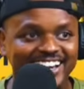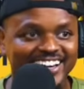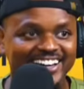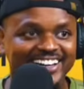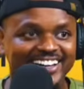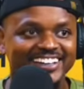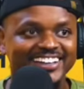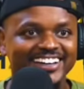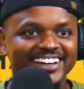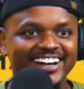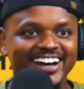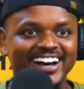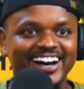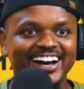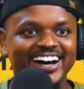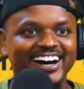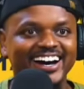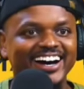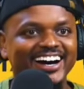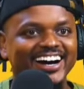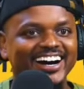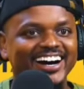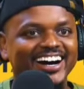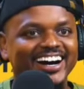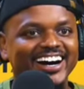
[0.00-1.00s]
Takgi.
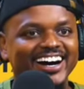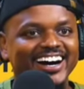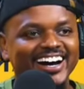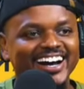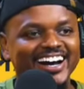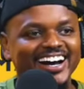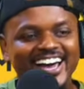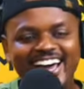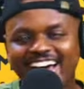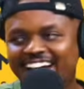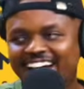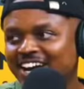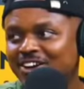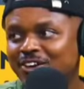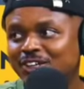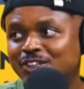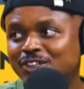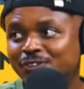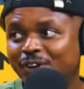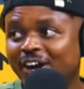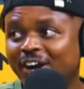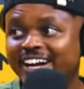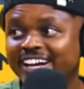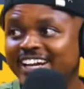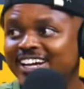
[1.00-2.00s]
And it
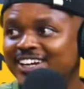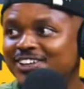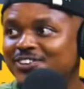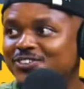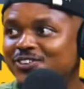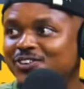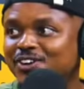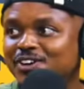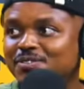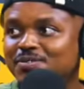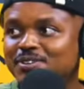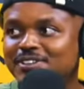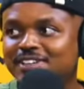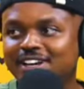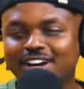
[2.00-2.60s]
was right next to him.